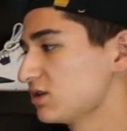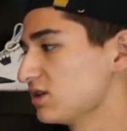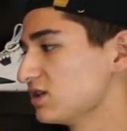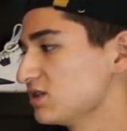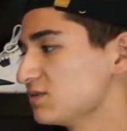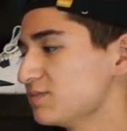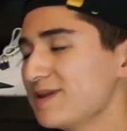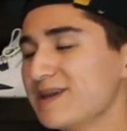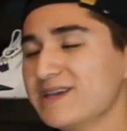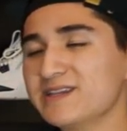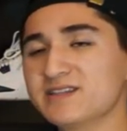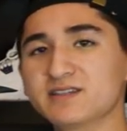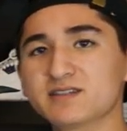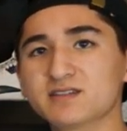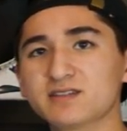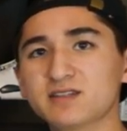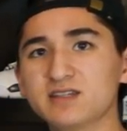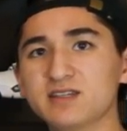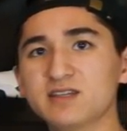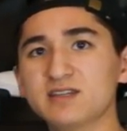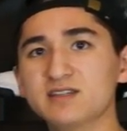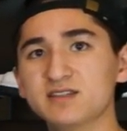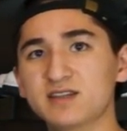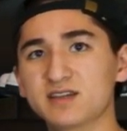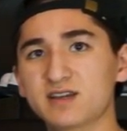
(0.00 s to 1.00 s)
These basic
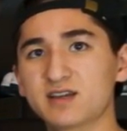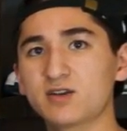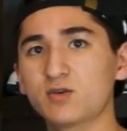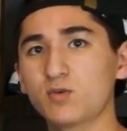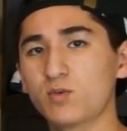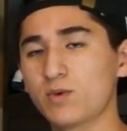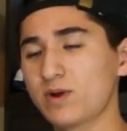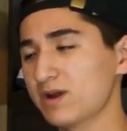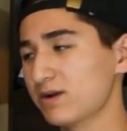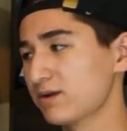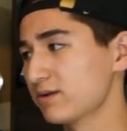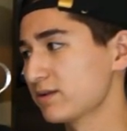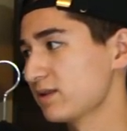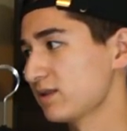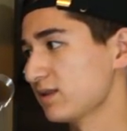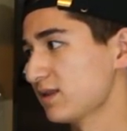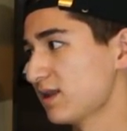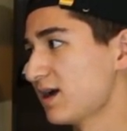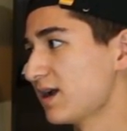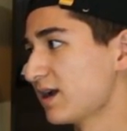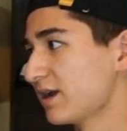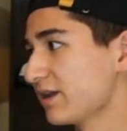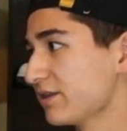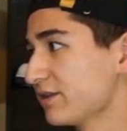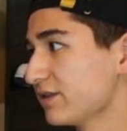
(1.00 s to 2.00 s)
tees I can wear with a
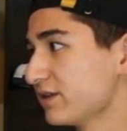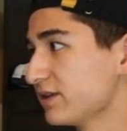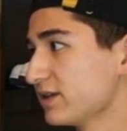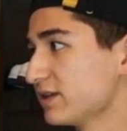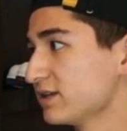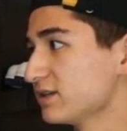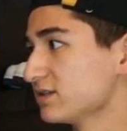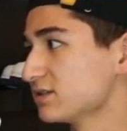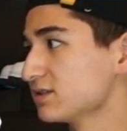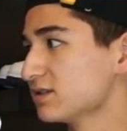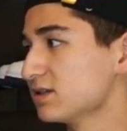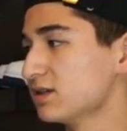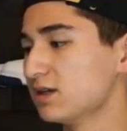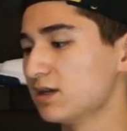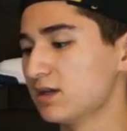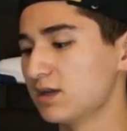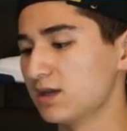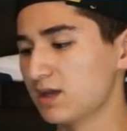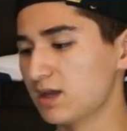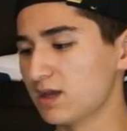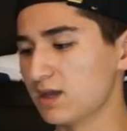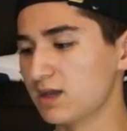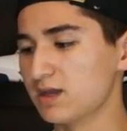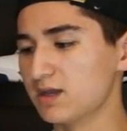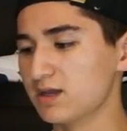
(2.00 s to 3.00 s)
lot of things,
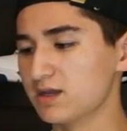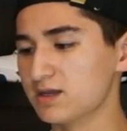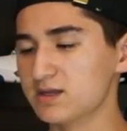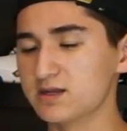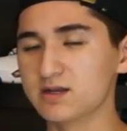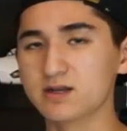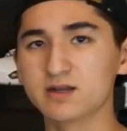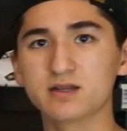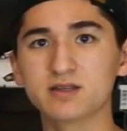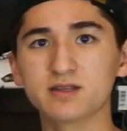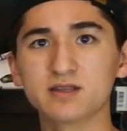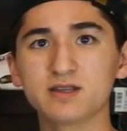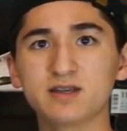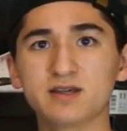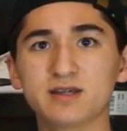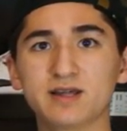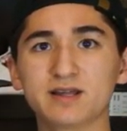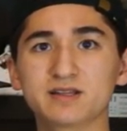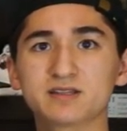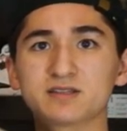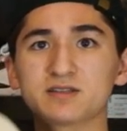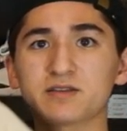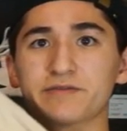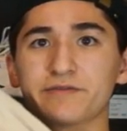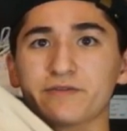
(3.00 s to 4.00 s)
and yeah,
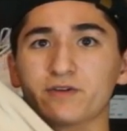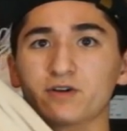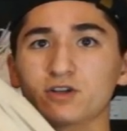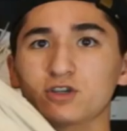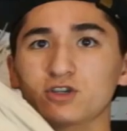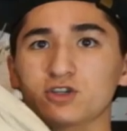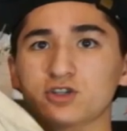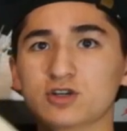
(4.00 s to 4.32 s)
that's the first